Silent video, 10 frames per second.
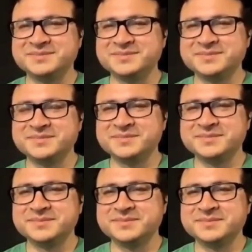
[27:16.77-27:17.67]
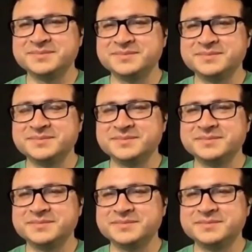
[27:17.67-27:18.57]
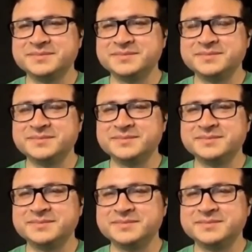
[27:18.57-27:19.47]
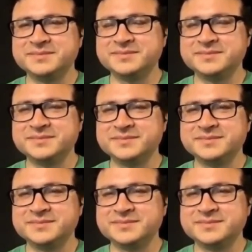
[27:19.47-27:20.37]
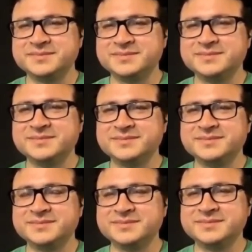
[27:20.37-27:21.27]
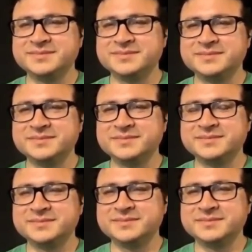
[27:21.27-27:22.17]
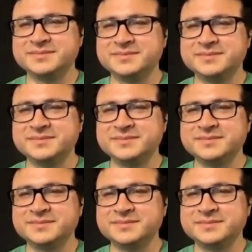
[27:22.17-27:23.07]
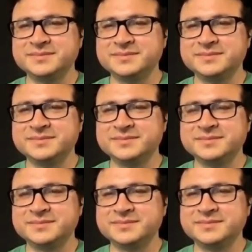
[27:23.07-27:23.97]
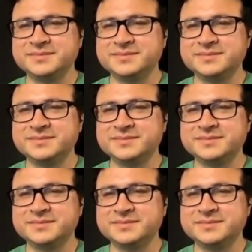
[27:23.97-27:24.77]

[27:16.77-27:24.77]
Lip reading: This person isn't speaking.